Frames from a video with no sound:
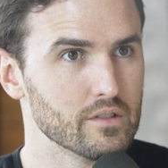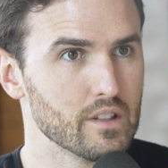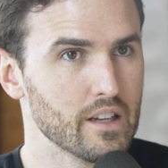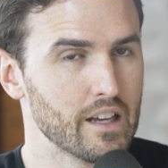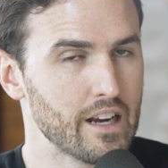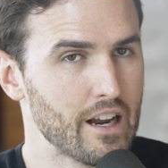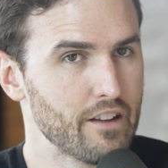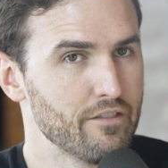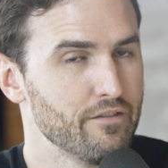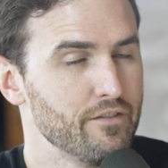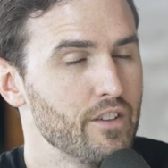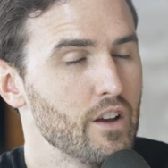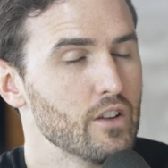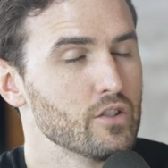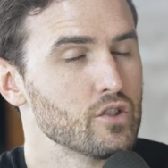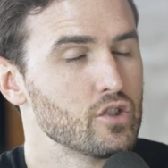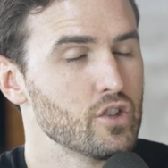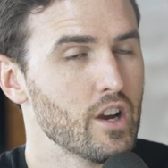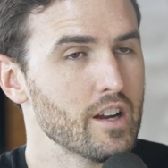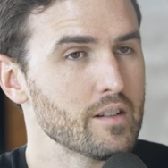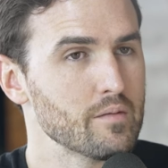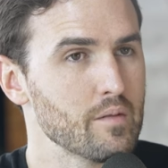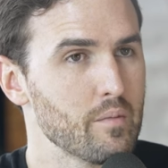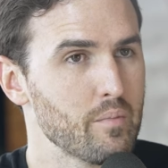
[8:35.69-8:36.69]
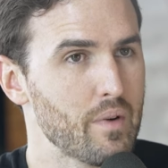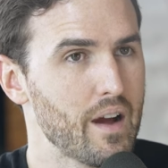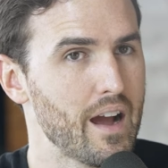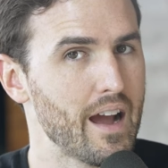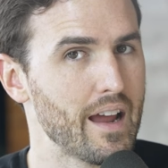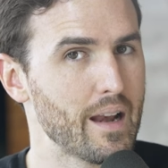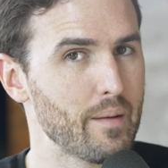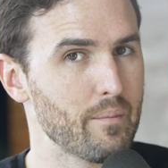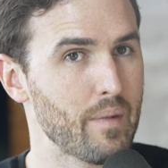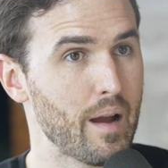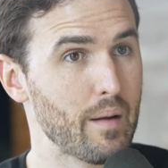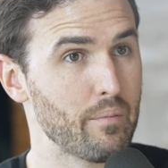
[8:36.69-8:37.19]
And I felt judgment
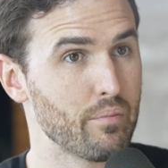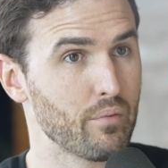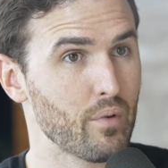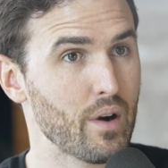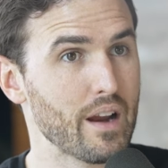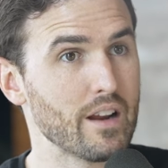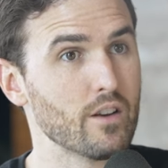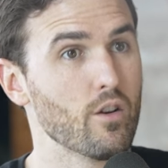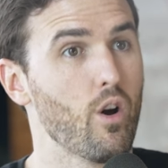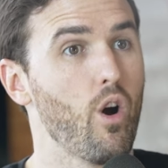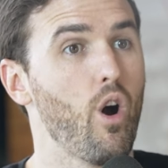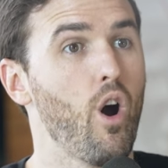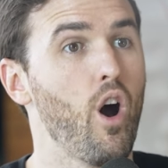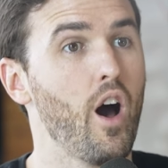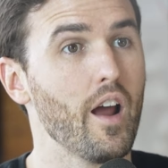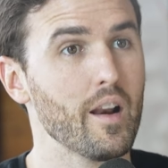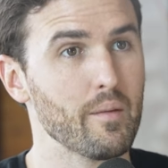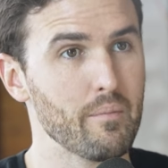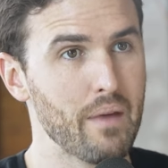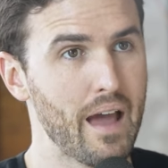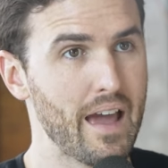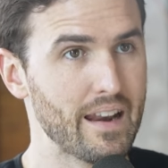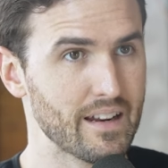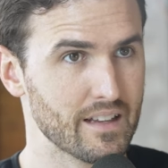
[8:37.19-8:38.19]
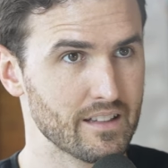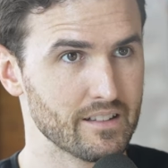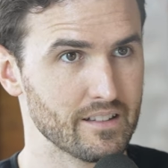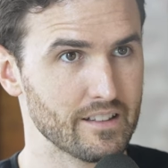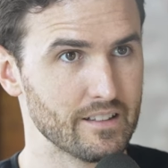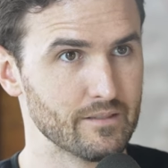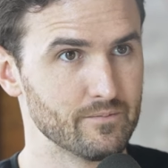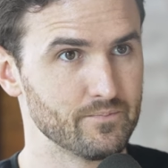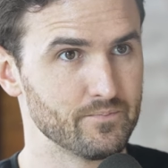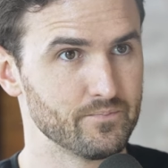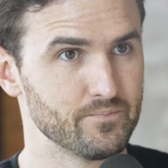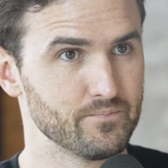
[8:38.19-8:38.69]
behind it. My brain
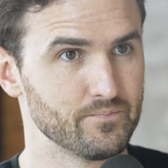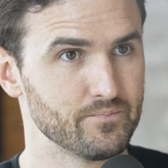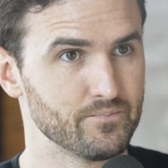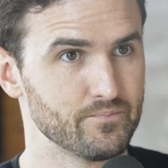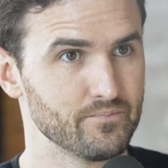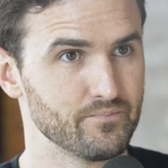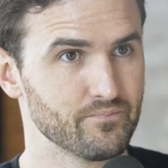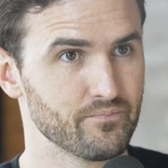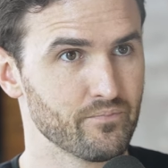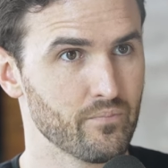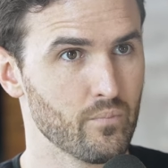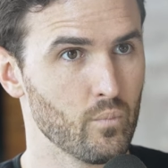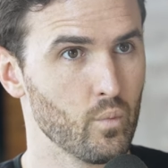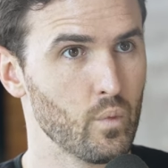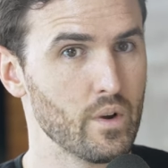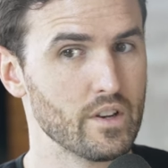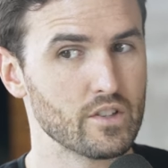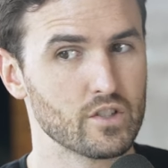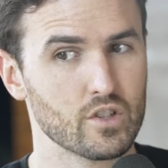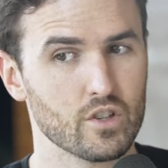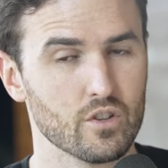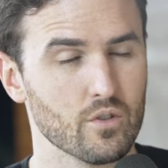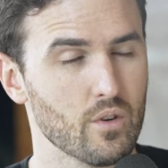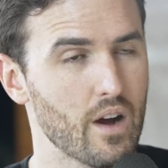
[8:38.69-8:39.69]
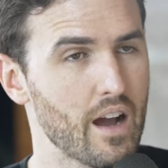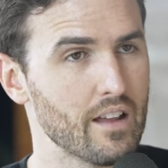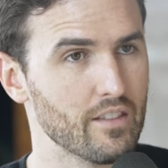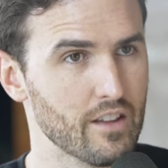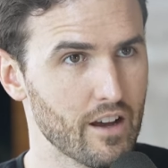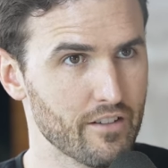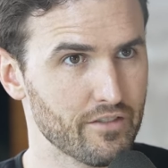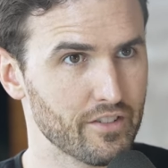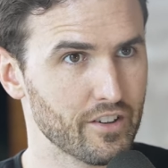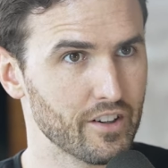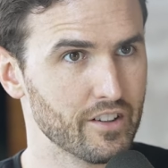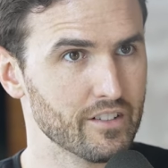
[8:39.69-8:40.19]
automatically went to, I
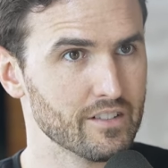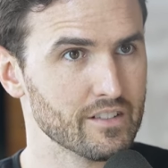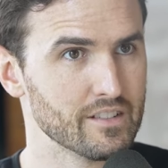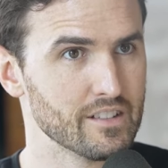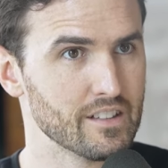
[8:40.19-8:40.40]
love her.